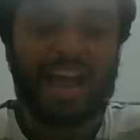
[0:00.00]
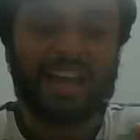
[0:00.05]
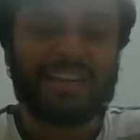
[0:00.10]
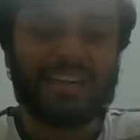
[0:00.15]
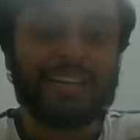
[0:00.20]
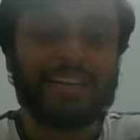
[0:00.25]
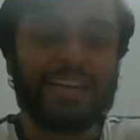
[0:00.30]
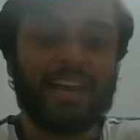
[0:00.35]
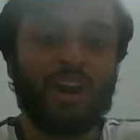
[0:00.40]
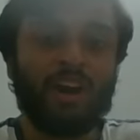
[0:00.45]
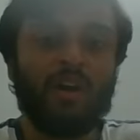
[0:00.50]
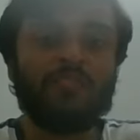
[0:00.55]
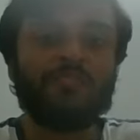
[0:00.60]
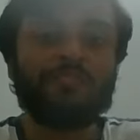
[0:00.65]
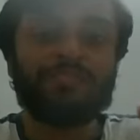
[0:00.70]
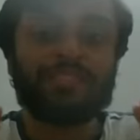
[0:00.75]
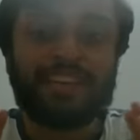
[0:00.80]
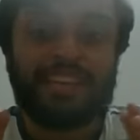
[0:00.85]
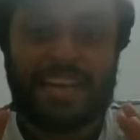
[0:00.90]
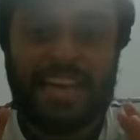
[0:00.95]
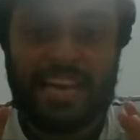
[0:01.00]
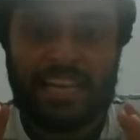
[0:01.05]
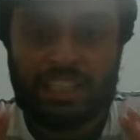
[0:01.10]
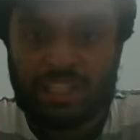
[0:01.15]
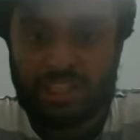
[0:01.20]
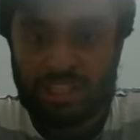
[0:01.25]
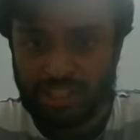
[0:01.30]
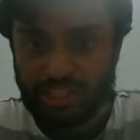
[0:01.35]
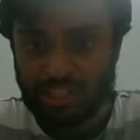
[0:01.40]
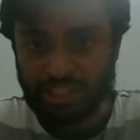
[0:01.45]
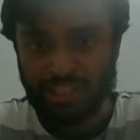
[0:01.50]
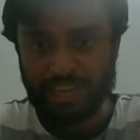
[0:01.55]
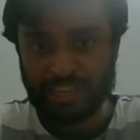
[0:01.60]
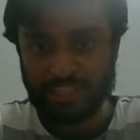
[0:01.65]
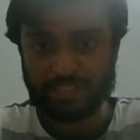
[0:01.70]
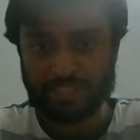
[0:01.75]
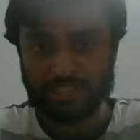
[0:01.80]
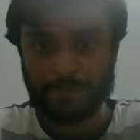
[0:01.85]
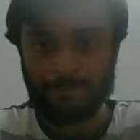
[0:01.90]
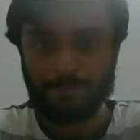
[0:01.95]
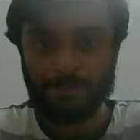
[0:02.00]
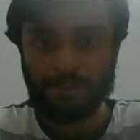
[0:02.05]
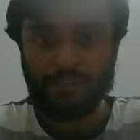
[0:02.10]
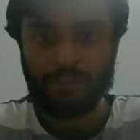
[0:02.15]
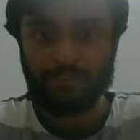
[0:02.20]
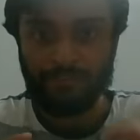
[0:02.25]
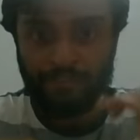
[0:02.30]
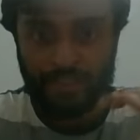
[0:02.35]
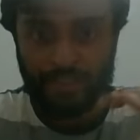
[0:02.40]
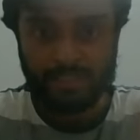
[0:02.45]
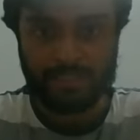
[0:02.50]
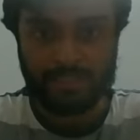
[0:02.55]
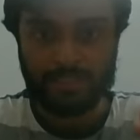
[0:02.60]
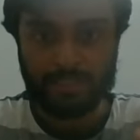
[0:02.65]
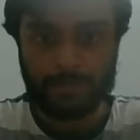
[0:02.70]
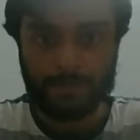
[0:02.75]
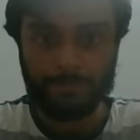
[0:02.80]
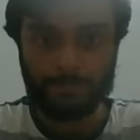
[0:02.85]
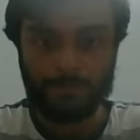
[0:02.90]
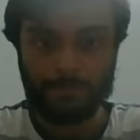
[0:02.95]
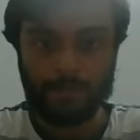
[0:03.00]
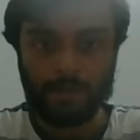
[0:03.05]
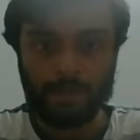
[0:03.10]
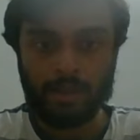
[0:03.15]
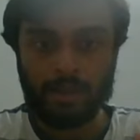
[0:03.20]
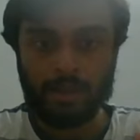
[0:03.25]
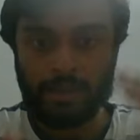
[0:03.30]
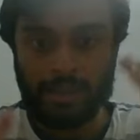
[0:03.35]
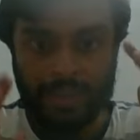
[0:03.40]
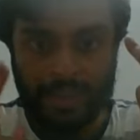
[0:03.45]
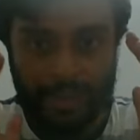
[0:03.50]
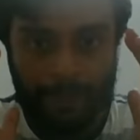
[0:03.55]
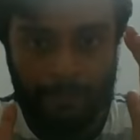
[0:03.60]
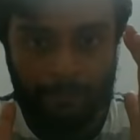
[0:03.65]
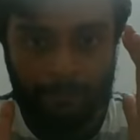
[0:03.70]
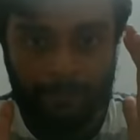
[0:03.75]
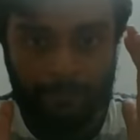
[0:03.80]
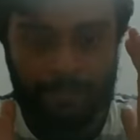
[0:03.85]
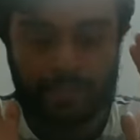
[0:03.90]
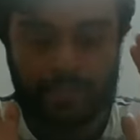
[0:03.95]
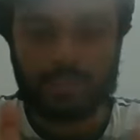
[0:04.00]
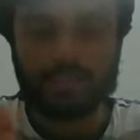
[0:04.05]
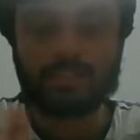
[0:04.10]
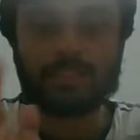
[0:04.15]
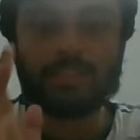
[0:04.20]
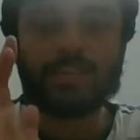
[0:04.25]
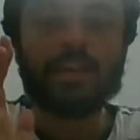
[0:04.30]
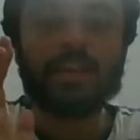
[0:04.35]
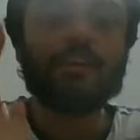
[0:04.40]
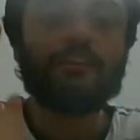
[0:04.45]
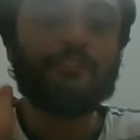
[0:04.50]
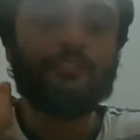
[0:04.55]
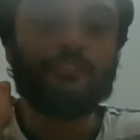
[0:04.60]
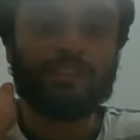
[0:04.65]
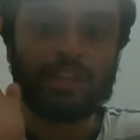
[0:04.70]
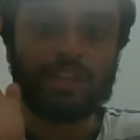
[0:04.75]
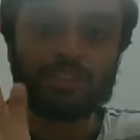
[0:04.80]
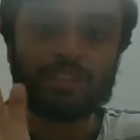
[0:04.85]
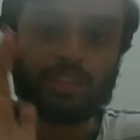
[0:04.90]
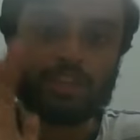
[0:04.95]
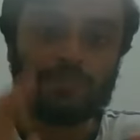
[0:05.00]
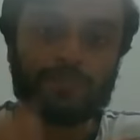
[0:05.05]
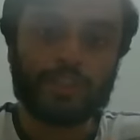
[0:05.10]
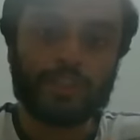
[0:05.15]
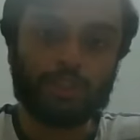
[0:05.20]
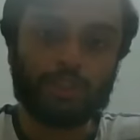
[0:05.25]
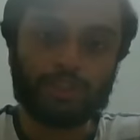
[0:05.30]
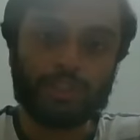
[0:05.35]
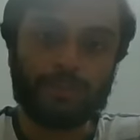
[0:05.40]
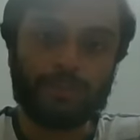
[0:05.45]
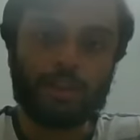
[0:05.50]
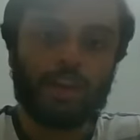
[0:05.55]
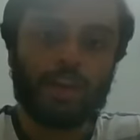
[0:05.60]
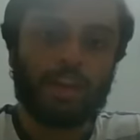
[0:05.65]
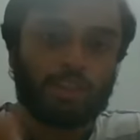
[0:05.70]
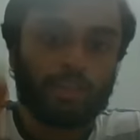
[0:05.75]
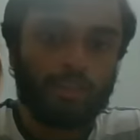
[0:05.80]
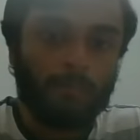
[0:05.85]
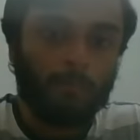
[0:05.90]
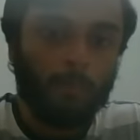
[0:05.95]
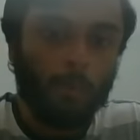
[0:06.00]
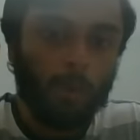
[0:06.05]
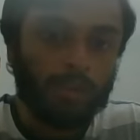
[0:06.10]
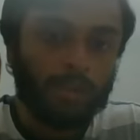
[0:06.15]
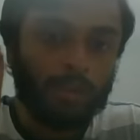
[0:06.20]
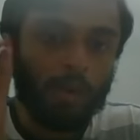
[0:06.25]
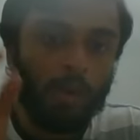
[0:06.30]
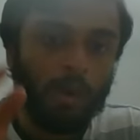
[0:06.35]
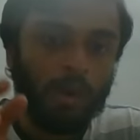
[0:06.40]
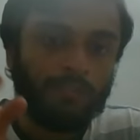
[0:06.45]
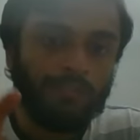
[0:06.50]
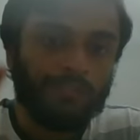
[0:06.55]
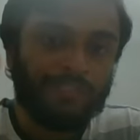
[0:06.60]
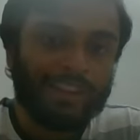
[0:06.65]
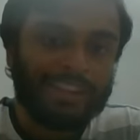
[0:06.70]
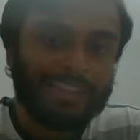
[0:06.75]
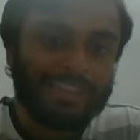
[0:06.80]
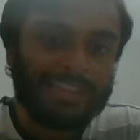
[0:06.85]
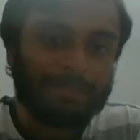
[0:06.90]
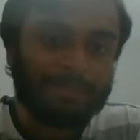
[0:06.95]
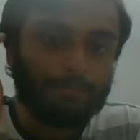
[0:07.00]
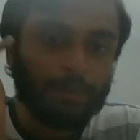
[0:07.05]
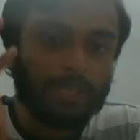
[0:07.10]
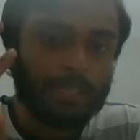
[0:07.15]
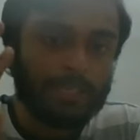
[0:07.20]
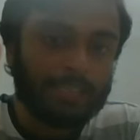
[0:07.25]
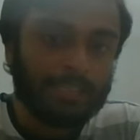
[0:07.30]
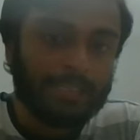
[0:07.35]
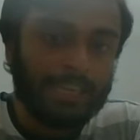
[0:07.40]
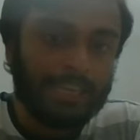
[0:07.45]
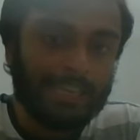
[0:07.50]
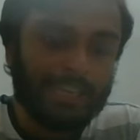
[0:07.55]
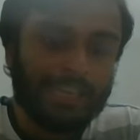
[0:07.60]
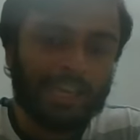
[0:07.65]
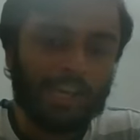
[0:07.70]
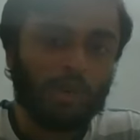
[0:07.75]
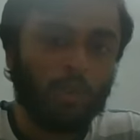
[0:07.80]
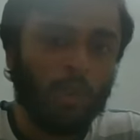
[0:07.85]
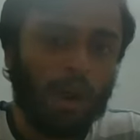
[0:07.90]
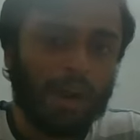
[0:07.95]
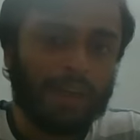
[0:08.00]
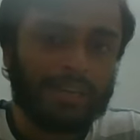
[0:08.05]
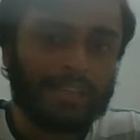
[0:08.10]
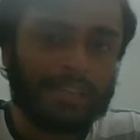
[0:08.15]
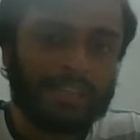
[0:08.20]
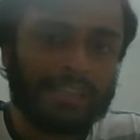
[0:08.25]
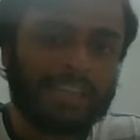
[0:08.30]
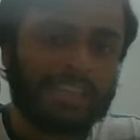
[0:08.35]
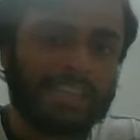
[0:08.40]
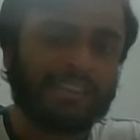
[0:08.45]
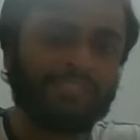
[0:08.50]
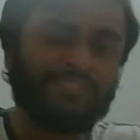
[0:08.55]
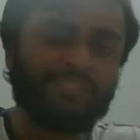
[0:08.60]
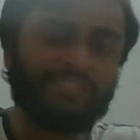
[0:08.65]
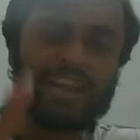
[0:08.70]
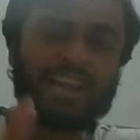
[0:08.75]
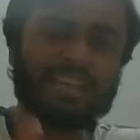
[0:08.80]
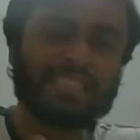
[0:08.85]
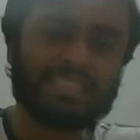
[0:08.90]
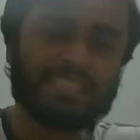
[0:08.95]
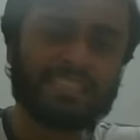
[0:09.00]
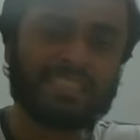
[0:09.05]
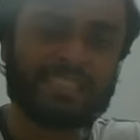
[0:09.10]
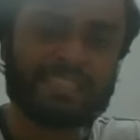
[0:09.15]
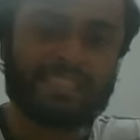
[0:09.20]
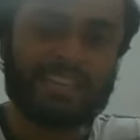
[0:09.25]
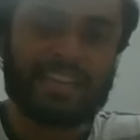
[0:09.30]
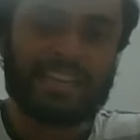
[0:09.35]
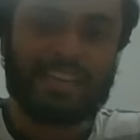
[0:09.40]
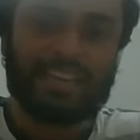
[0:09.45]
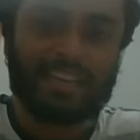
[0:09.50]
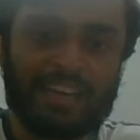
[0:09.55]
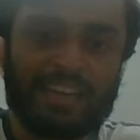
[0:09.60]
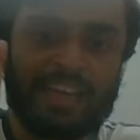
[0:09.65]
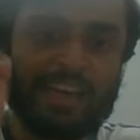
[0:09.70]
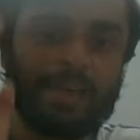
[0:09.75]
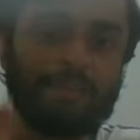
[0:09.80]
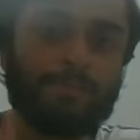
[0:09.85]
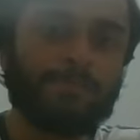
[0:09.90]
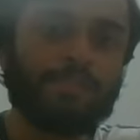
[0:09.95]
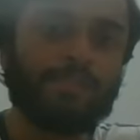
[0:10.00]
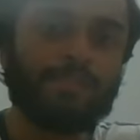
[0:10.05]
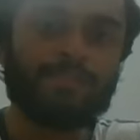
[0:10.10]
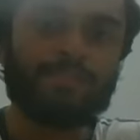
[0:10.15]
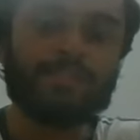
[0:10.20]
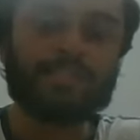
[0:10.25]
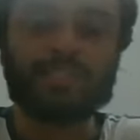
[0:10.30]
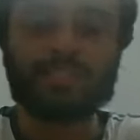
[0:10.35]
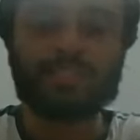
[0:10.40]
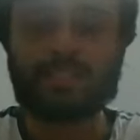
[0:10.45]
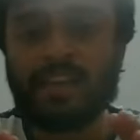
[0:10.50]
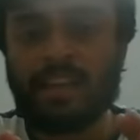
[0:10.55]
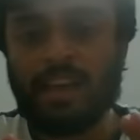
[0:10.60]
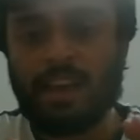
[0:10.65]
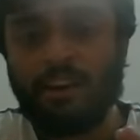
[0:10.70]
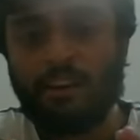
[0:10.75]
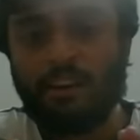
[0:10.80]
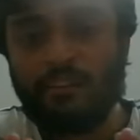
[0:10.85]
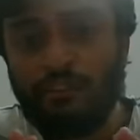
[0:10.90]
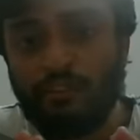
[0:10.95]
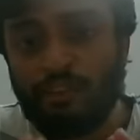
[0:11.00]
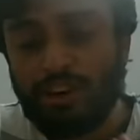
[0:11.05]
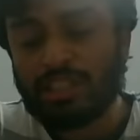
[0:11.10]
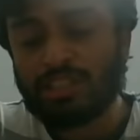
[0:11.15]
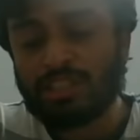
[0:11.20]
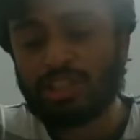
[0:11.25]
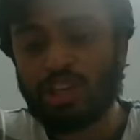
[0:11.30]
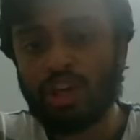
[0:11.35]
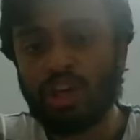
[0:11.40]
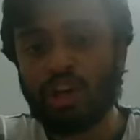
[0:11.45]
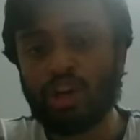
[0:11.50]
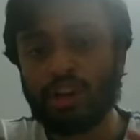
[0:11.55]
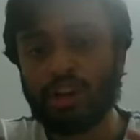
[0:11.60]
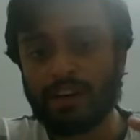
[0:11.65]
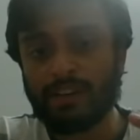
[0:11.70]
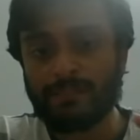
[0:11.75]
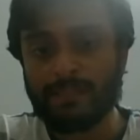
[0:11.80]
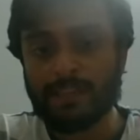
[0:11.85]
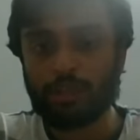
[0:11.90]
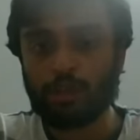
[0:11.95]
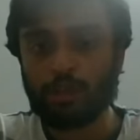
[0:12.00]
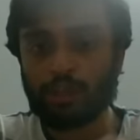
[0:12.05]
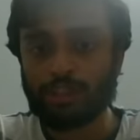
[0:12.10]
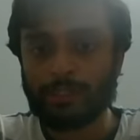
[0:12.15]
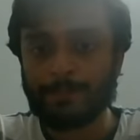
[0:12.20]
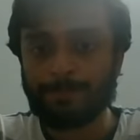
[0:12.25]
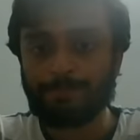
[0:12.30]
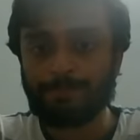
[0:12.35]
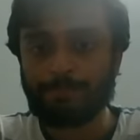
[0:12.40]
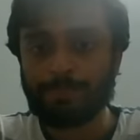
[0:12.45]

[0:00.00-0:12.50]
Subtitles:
idea of nation state first came with the French Revolution. The motto of liberty, equality, fraternity came with the French Revolution.